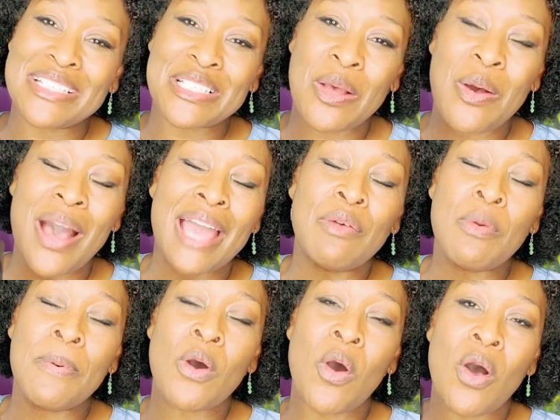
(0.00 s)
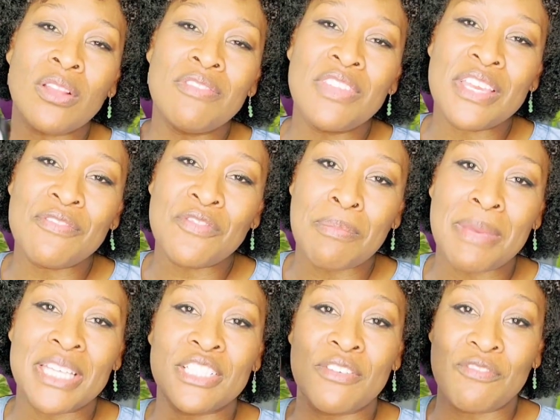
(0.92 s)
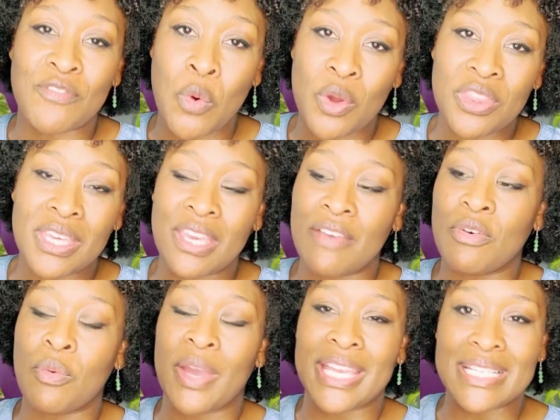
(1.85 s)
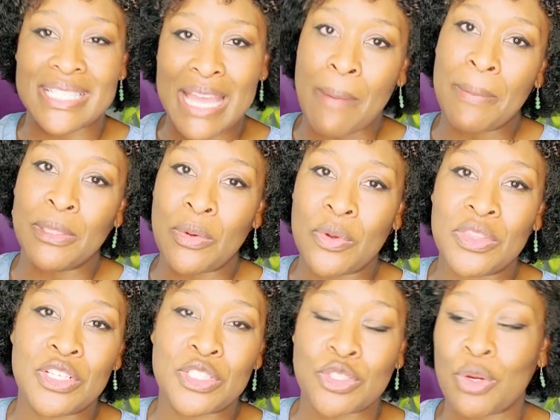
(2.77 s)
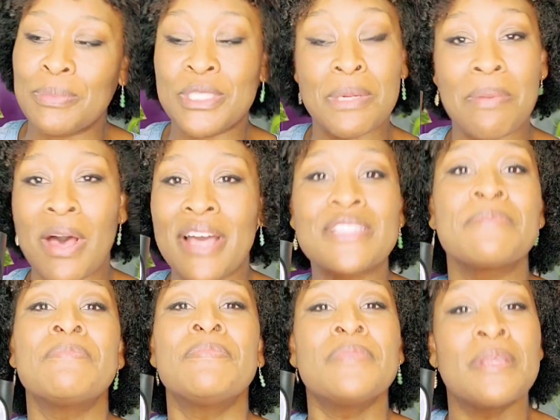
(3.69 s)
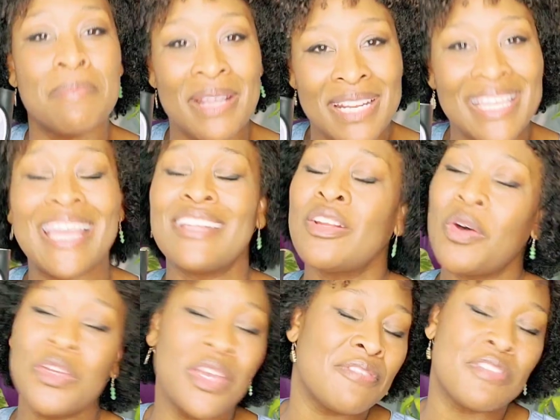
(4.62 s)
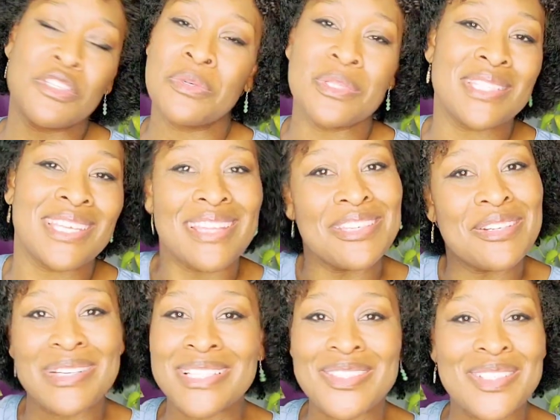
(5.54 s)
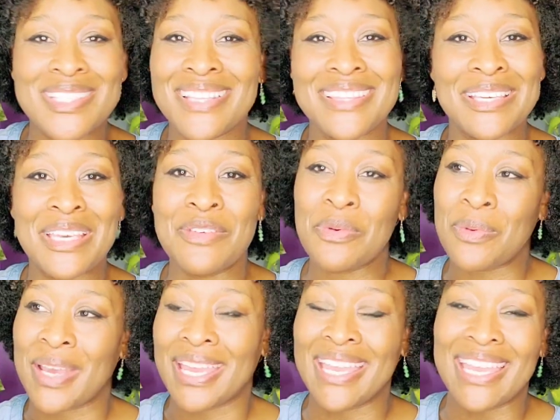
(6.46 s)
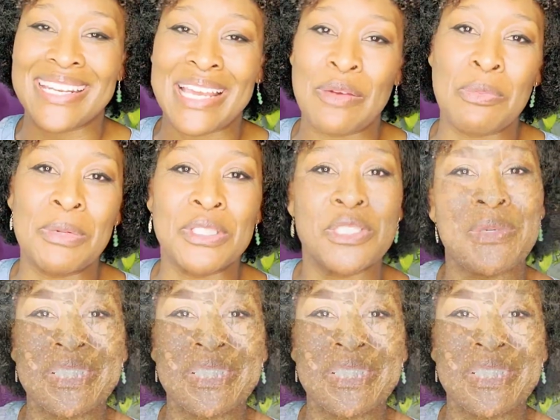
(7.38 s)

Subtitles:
so I will put all of the information for the giveaway down below in the description box. But again, all you have to do is say that you're interested in the giveaway, and I will put you